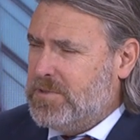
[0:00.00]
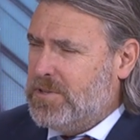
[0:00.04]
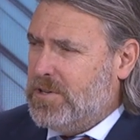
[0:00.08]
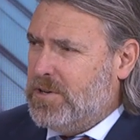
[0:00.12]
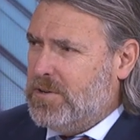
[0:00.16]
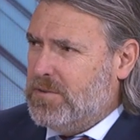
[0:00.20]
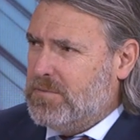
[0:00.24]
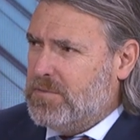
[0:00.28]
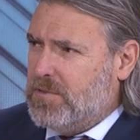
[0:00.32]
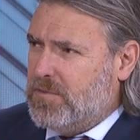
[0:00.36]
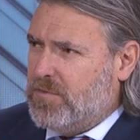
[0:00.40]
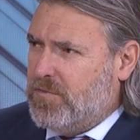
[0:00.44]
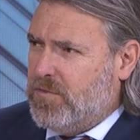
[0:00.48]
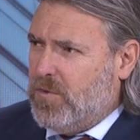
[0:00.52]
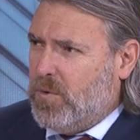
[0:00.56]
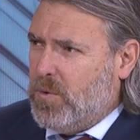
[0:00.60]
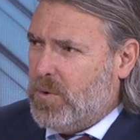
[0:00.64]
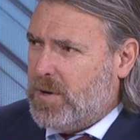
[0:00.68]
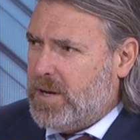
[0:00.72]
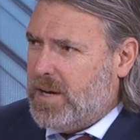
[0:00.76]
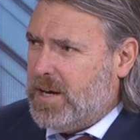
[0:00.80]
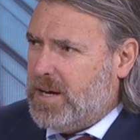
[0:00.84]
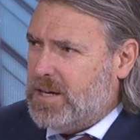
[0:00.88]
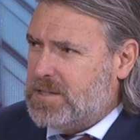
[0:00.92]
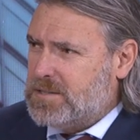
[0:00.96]
You know,
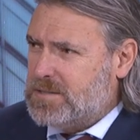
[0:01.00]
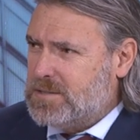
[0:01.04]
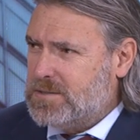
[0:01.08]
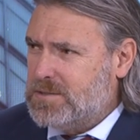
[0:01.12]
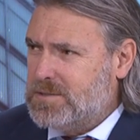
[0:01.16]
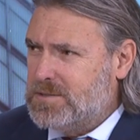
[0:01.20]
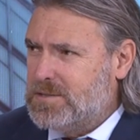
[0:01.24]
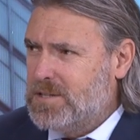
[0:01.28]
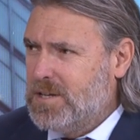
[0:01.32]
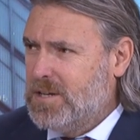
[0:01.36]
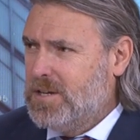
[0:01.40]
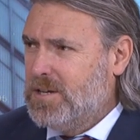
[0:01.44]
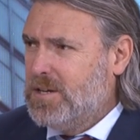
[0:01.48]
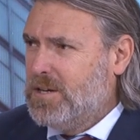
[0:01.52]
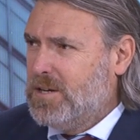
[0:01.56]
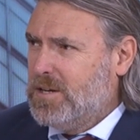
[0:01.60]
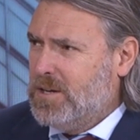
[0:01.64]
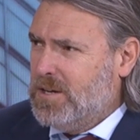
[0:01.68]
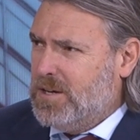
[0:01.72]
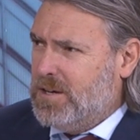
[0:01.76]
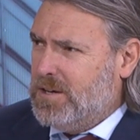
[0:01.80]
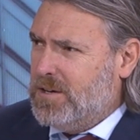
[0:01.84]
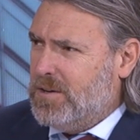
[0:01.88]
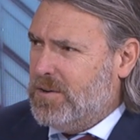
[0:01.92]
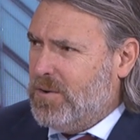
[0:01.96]
forecasters
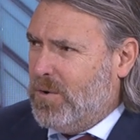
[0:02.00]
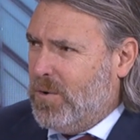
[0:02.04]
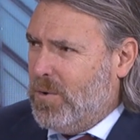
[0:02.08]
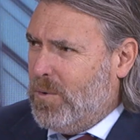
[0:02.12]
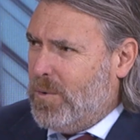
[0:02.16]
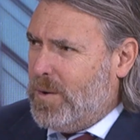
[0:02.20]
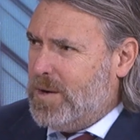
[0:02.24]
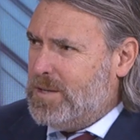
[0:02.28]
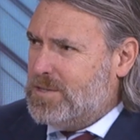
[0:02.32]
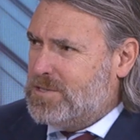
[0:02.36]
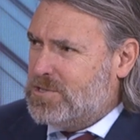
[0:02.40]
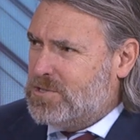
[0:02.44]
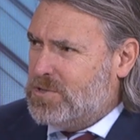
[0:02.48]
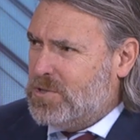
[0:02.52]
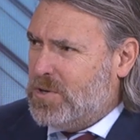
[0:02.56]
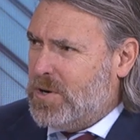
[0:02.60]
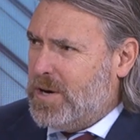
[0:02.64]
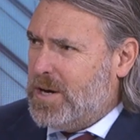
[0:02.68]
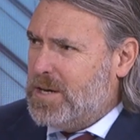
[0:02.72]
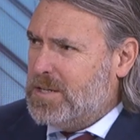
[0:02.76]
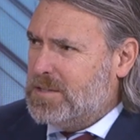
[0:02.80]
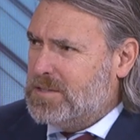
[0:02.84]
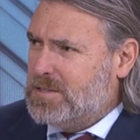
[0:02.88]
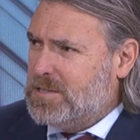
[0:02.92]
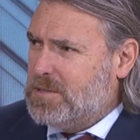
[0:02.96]
are always
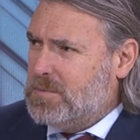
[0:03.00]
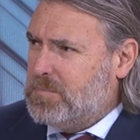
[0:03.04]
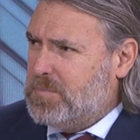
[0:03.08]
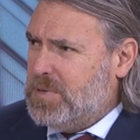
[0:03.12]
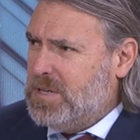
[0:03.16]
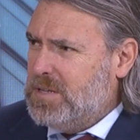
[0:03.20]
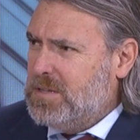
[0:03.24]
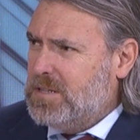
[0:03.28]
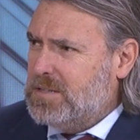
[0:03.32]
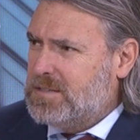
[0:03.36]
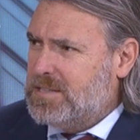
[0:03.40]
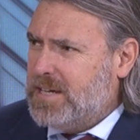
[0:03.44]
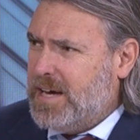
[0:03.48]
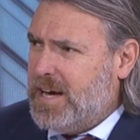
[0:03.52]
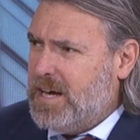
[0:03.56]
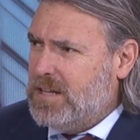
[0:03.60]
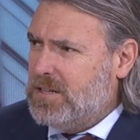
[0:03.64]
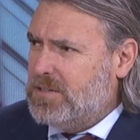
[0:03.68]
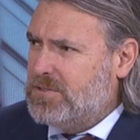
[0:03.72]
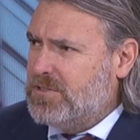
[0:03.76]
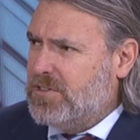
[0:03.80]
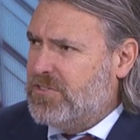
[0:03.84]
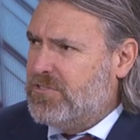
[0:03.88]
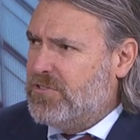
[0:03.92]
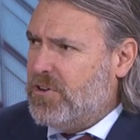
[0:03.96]
trying to pin the
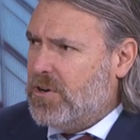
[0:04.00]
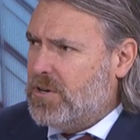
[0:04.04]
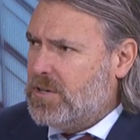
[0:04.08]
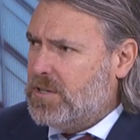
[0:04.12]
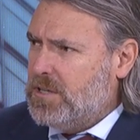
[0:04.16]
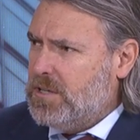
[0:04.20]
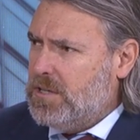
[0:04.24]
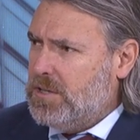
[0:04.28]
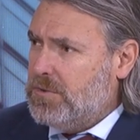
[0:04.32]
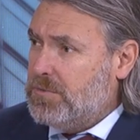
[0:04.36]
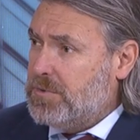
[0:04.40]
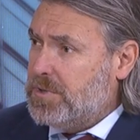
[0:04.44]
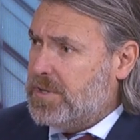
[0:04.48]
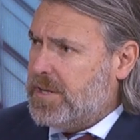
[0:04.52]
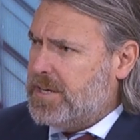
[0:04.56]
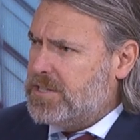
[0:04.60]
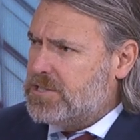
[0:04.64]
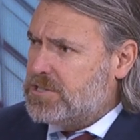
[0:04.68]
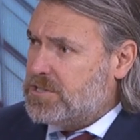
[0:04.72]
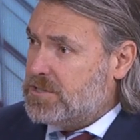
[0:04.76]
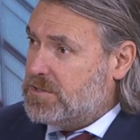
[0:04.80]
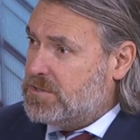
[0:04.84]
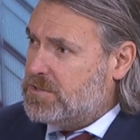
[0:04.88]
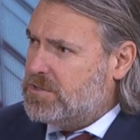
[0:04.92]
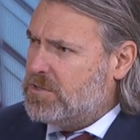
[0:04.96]
tail on the donkey in
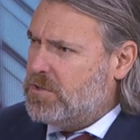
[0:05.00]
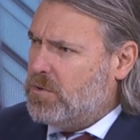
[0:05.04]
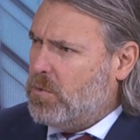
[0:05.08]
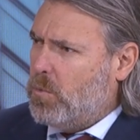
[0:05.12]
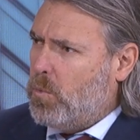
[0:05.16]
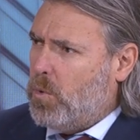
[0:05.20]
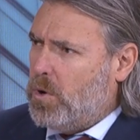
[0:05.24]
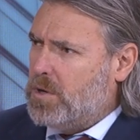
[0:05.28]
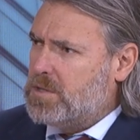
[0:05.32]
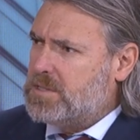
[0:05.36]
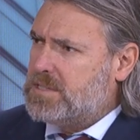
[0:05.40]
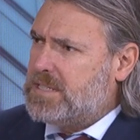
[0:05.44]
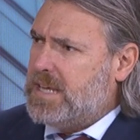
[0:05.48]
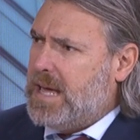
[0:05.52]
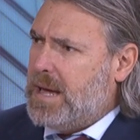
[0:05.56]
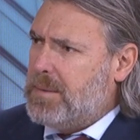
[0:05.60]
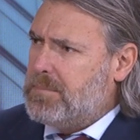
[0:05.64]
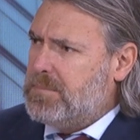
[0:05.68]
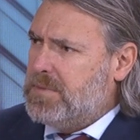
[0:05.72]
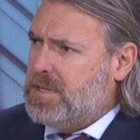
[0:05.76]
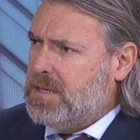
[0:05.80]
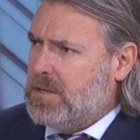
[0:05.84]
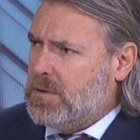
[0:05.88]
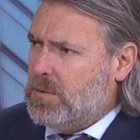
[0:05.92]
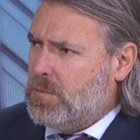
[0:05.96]
relation to what's
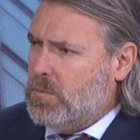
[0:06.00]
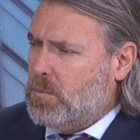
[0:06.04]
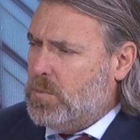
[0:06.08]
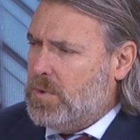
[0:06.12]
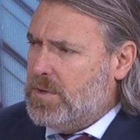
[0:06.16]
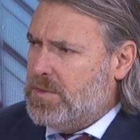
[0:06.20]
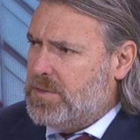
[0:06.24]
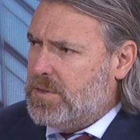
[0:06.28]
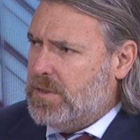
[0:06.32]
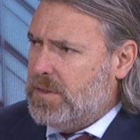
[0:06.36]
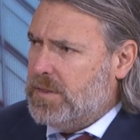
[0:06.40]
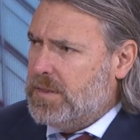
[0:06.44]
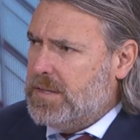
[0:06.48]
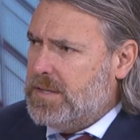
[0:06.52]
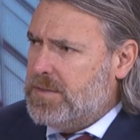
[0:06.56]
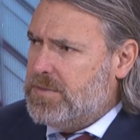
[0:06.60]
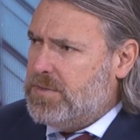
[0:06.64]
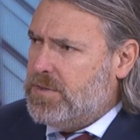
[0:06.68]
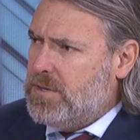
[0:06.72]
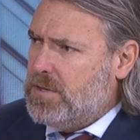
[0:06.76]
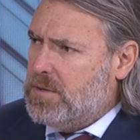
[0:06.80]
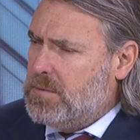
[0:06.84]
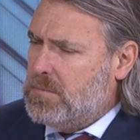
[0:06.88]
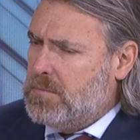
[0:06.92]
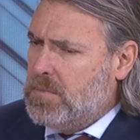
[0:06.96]
happening with
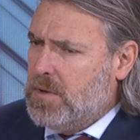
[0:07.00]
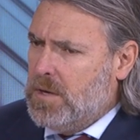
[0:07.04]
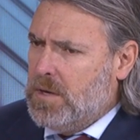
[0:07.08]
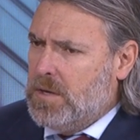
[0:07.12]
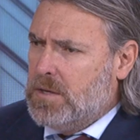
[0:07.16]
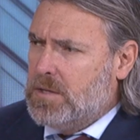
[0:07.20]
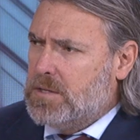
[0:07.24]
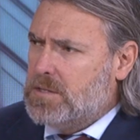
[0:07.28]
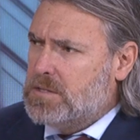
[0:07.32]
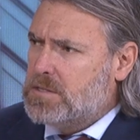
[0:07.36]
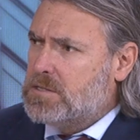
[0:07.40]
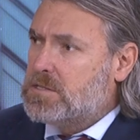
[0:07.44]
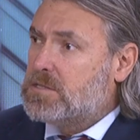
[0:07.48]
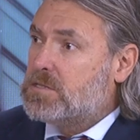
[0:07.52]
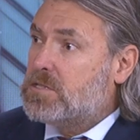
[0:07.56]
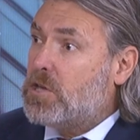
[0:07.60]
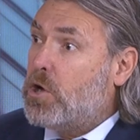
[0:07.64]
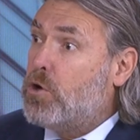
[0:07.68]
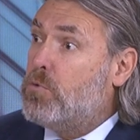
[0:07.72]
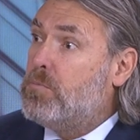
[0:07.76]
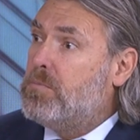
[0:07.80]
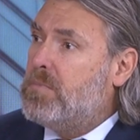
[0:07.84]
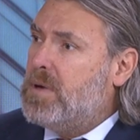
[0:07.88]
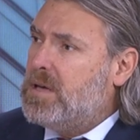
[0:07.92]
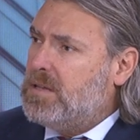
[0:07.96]
lithium.
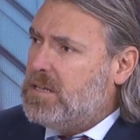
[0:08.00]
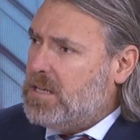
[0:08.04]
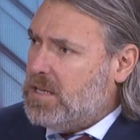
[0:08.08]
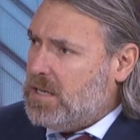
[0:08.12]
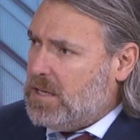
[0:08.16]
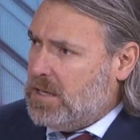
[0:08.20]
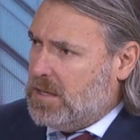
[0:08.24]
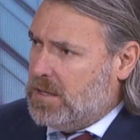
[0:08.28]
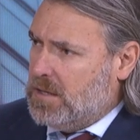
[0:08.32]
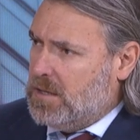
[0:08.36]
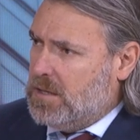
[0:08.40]
So many